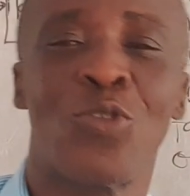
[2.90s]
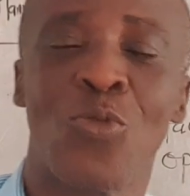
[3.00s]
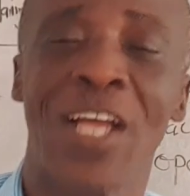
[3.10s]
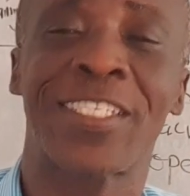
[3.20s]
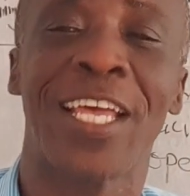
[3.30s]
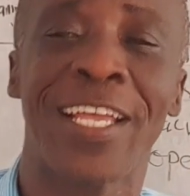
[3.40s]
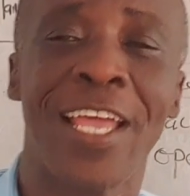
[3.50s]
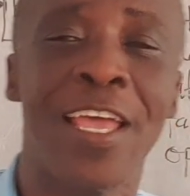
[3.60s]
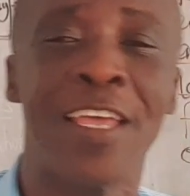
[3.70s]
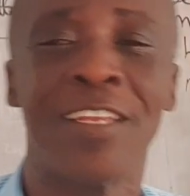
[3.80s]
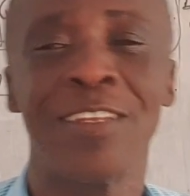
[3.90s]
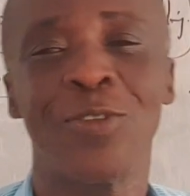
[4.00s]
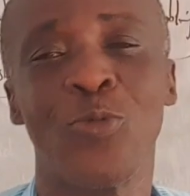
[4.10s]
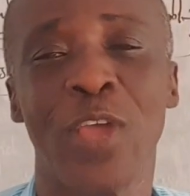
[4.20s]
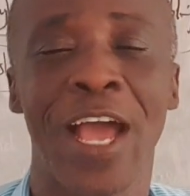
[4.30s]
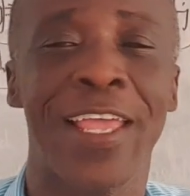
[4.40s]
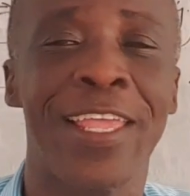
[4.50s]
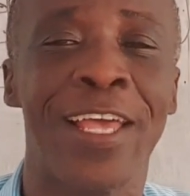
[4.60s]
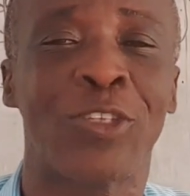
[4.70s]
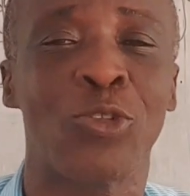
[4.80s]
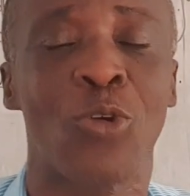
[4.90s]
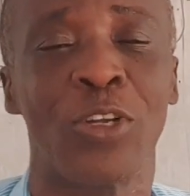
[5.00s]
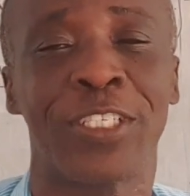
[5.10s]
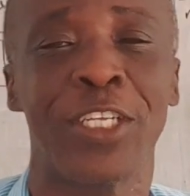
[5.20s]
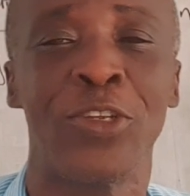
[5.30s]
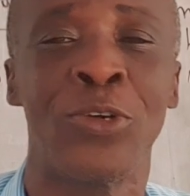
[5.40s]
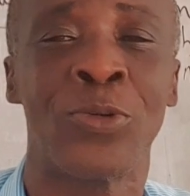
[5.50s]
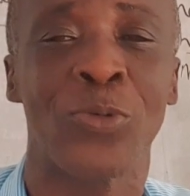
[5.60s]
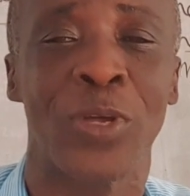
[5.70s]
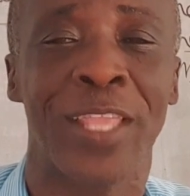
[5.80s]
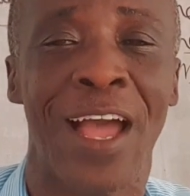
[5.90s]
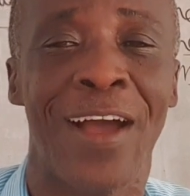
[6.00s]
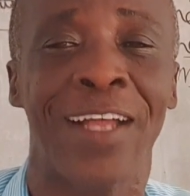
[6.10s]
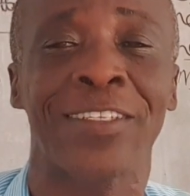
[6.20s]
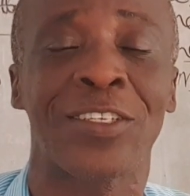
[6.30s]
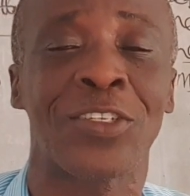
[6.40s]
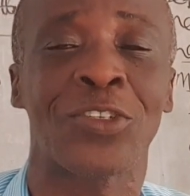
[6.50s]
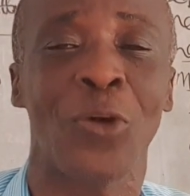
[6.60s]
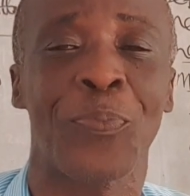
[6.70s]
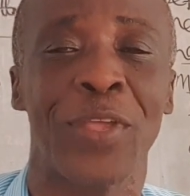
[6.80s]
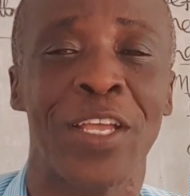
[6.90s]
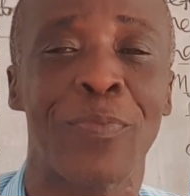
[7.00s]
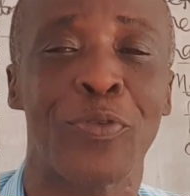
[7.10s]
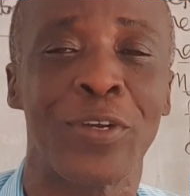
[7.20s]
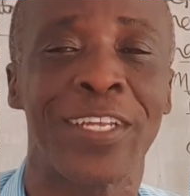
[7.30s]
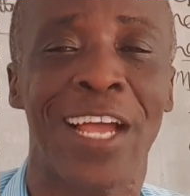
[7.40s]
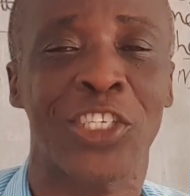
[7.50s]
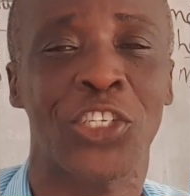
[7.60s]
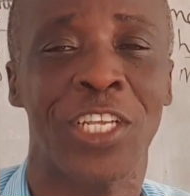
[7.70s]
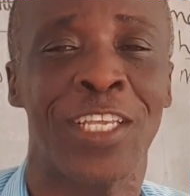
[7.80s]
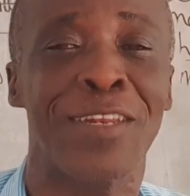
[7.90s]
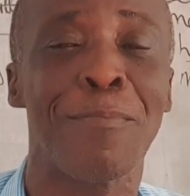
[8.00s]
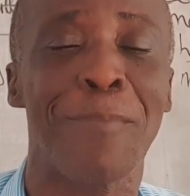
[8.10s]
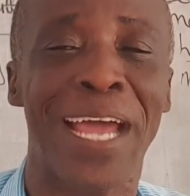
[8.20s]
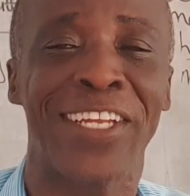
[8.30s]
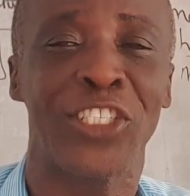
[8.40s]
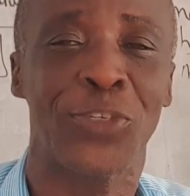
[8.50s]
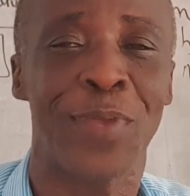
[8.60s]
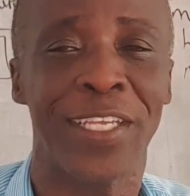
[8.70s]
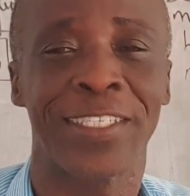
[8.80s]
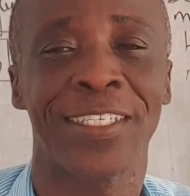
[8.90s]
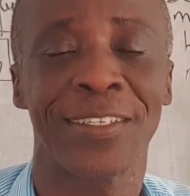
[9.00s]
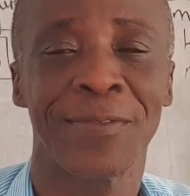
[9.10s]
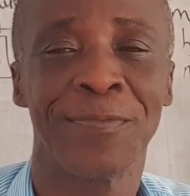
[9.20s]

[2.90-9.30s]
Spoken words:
once again, we are here to continue with our topic, production management.